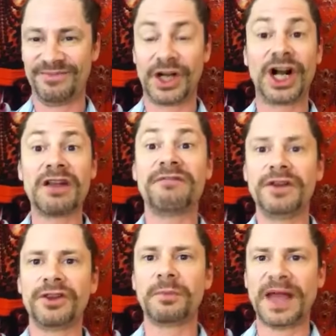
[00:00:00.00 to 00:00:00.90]
They're going to
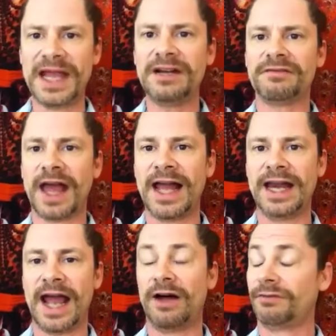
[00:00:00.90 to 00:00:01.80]
feel the pain of
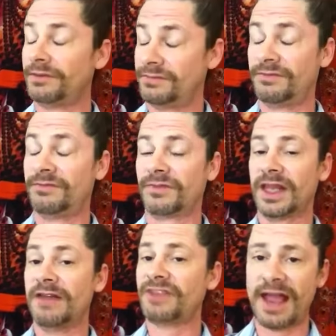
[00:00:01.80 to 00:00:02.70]
that now
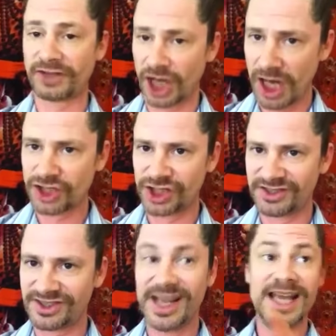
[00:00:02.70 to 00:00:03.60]
if they have a
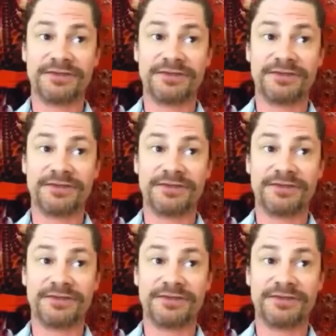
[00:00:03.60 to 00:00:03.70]
conscience.